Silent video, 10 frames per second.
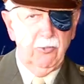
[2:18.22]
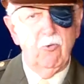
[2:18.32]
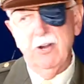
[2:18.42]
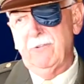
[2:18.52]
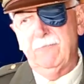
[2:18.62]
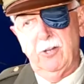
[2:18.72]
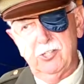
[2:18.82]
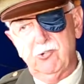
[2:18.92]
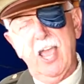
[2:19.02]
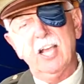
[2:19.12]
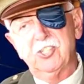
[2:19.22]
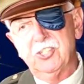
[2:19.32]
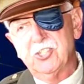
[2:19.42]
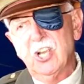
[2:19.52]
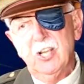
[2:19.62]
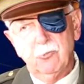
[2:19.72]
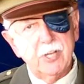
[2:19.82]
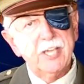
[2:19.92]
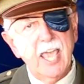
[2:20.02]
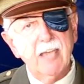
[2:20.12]
the wonderful attractions
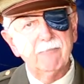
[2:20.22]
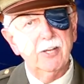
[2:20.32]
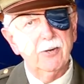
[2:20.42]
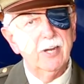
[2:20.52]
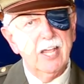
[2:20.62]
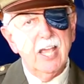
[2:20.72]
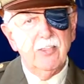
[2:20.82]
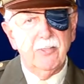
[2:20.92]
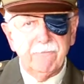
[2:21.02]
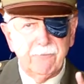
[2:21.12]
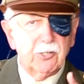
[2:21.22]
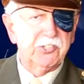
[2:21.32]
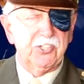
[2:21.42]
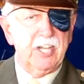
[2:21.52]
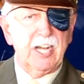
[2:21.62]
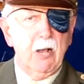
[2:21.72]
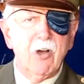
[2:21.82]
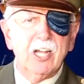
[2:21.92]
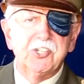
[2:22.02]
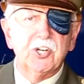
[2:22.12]
we have here. The first thing I
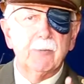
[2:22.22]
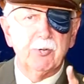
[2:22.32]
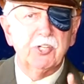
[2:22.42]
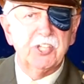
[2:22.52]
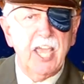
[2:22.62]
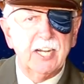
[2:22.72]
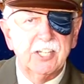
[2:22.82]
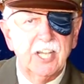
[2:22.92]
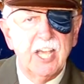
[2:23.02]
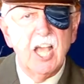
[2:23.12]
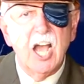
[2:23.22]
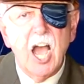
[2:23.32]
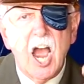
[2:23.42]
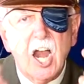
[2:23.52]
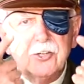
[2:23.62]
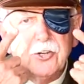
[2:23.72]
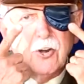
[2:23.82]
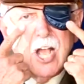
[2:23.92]
want you to protect are your